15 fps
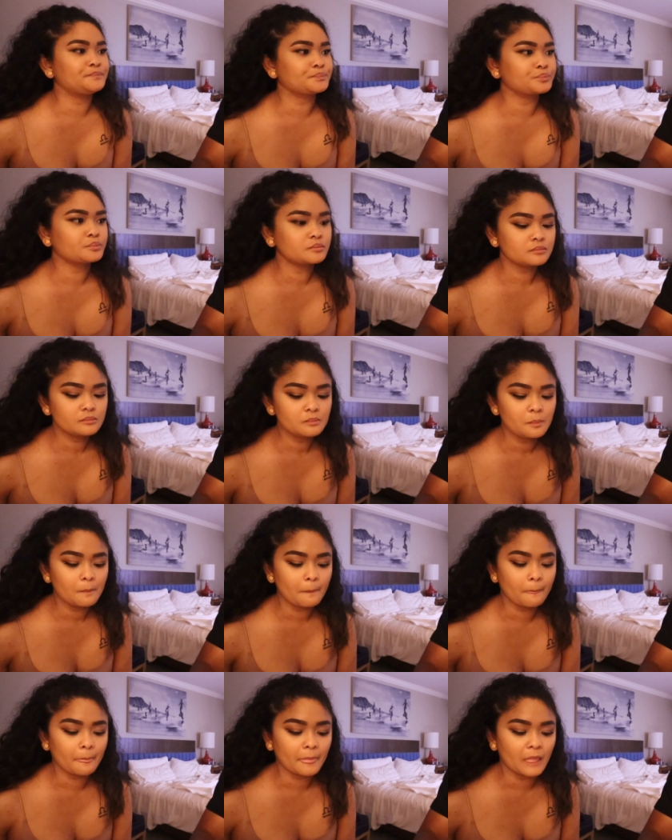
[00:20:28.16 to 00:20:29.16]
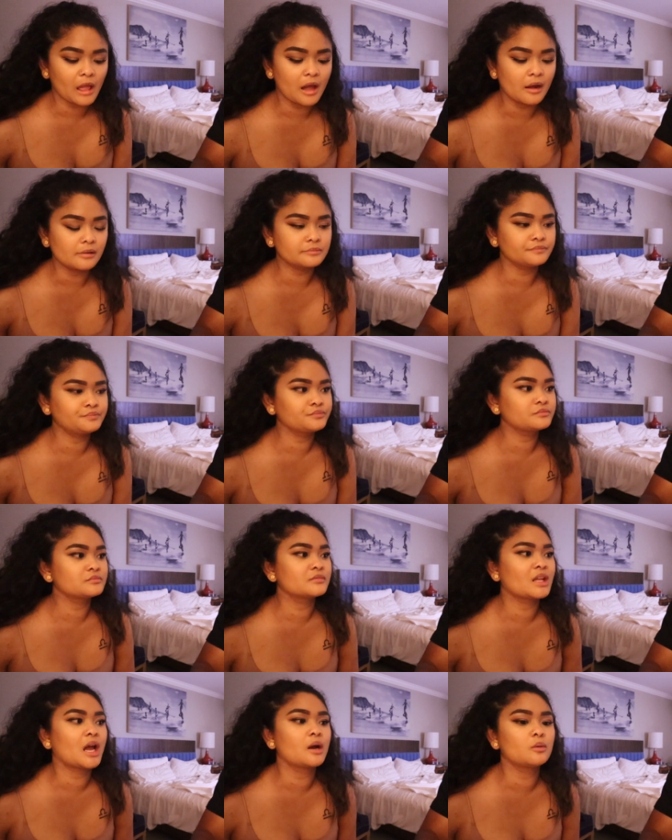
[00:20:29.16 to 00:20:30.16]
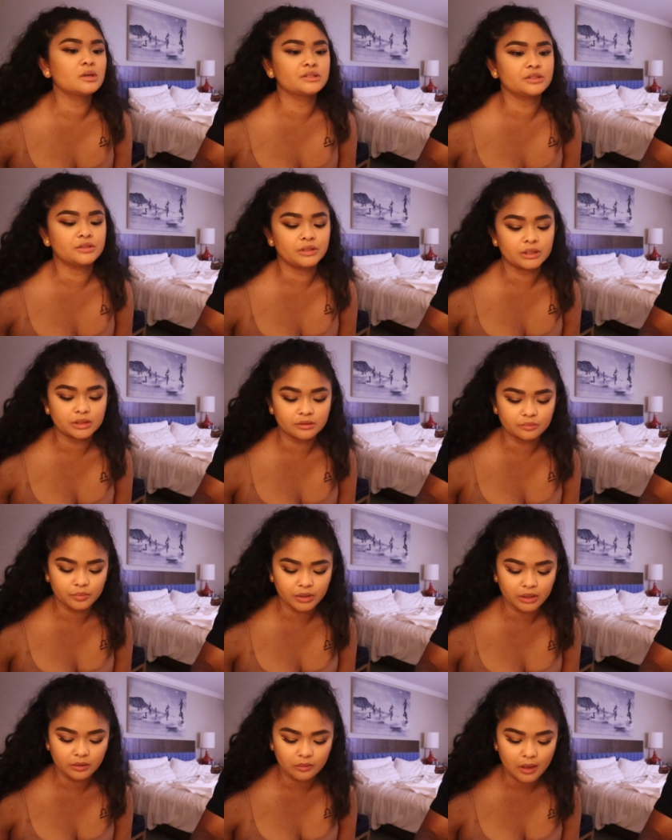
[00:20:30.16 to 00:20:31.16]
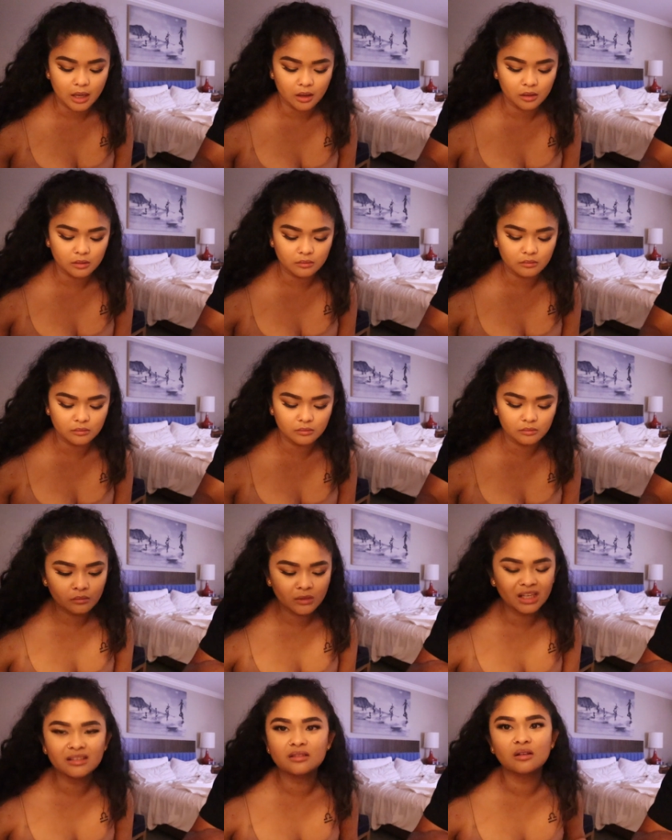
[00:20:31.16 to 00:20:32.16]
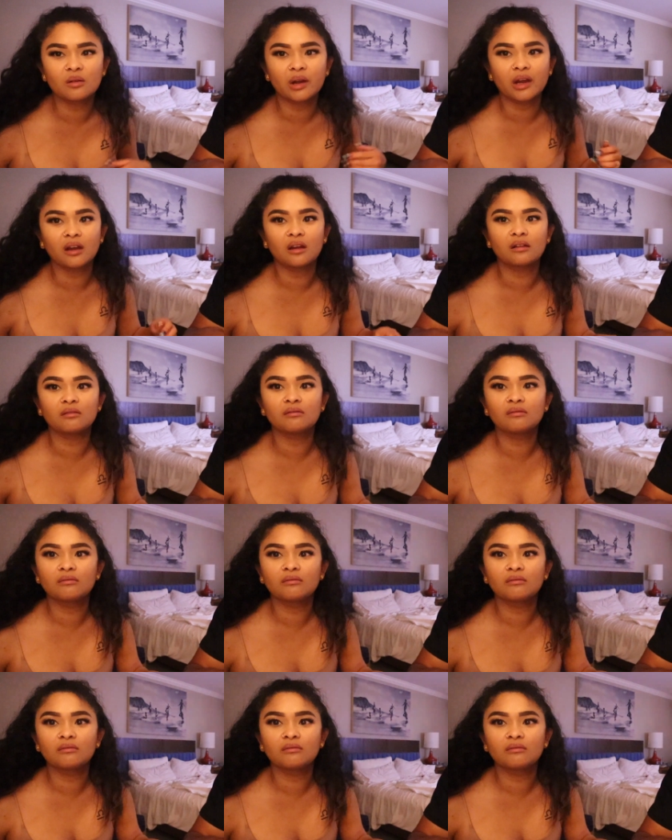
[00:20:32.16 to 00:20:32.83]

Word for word: You're doing so well. I was doing pretty well. It's okay.